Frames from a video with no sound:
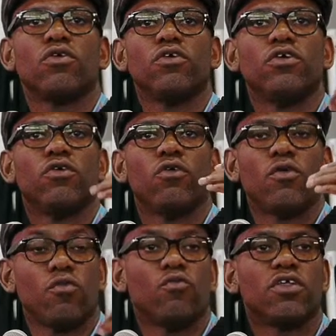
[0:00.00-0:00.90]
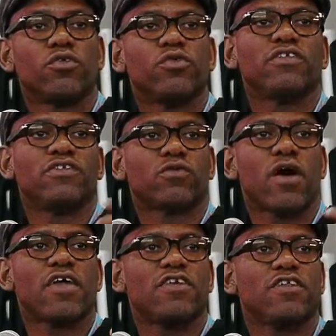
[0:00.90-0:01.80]
one of the reasons
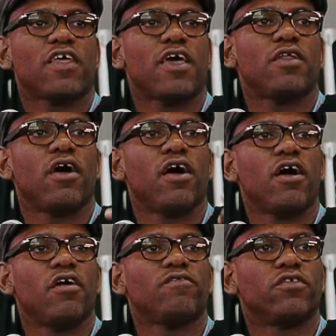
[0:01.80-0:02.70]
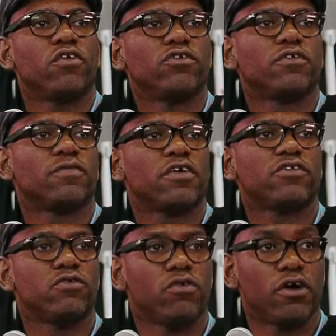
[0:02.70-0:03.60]
why I think that for those of us
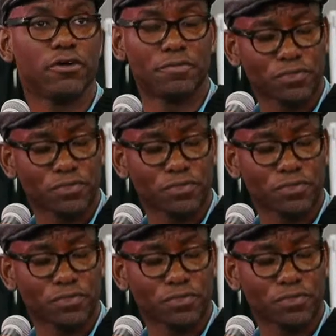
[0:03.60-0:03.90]
who are